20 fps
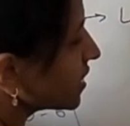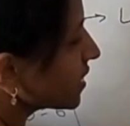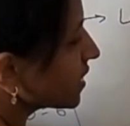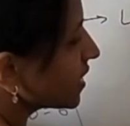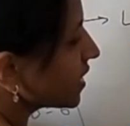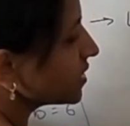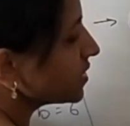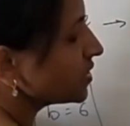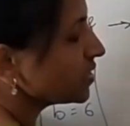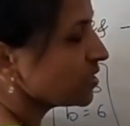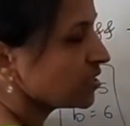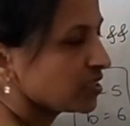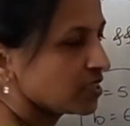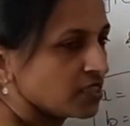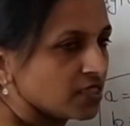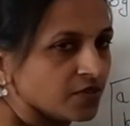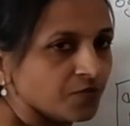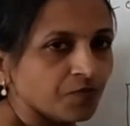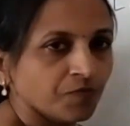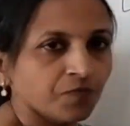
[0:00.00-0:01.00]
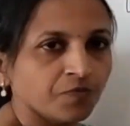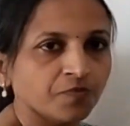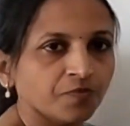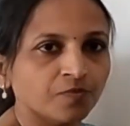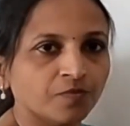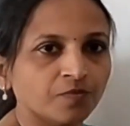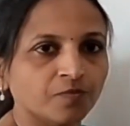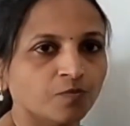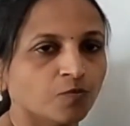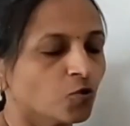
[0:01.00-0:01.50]
than C,
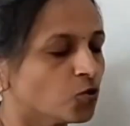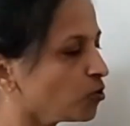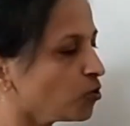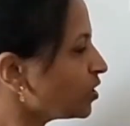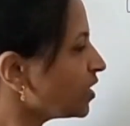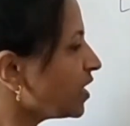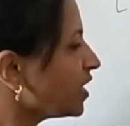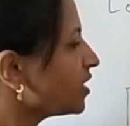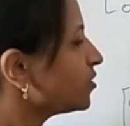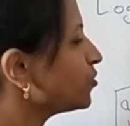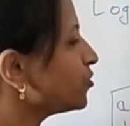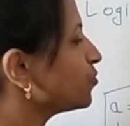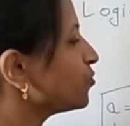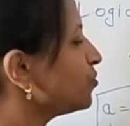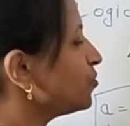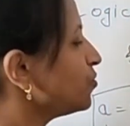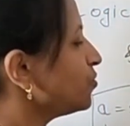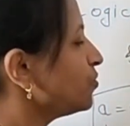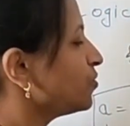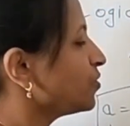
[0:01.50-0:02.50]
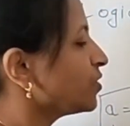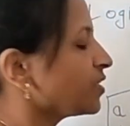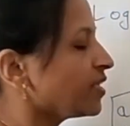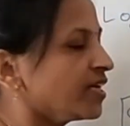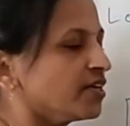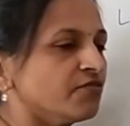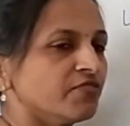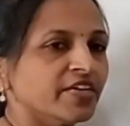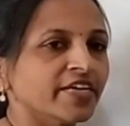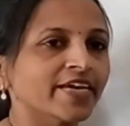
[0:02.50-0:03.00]
both are true,
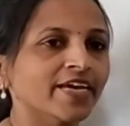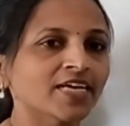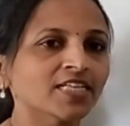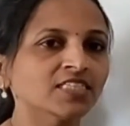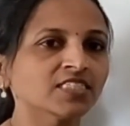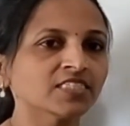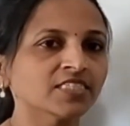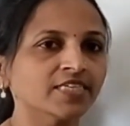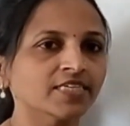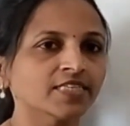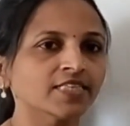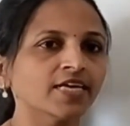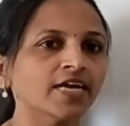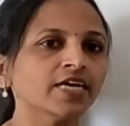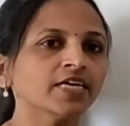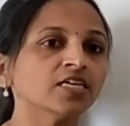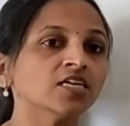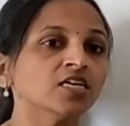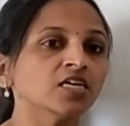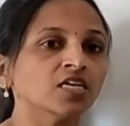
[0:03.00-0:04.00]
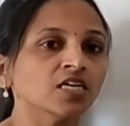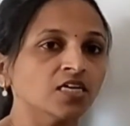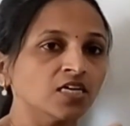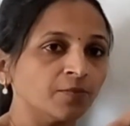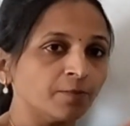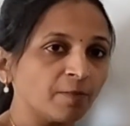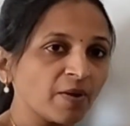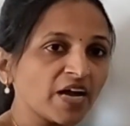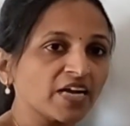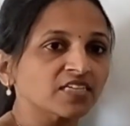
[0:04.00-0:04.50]
then we can say that
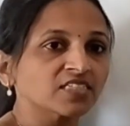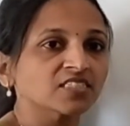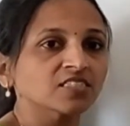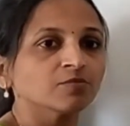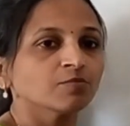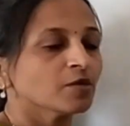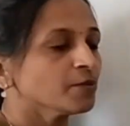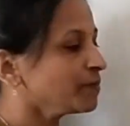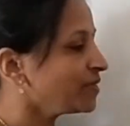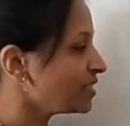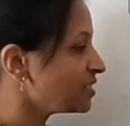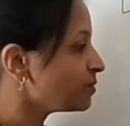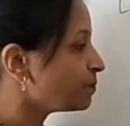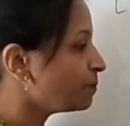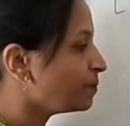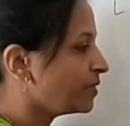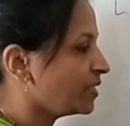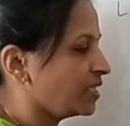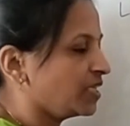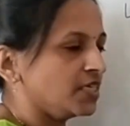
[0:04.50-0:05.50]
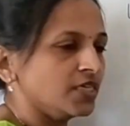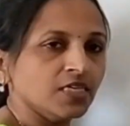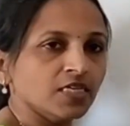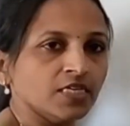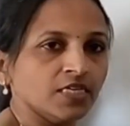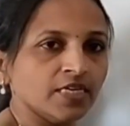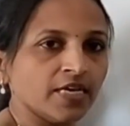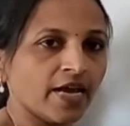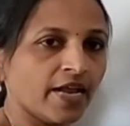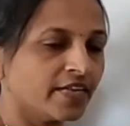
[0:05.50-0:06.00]
maximum is B.
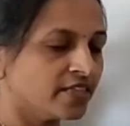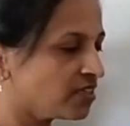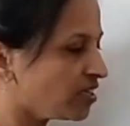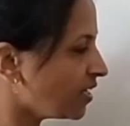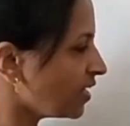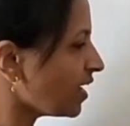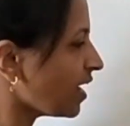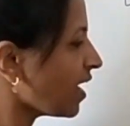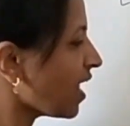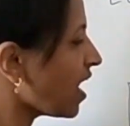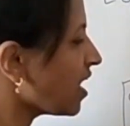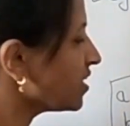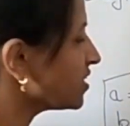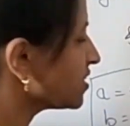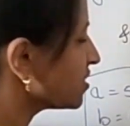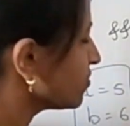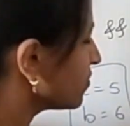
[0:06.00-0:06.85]
And then last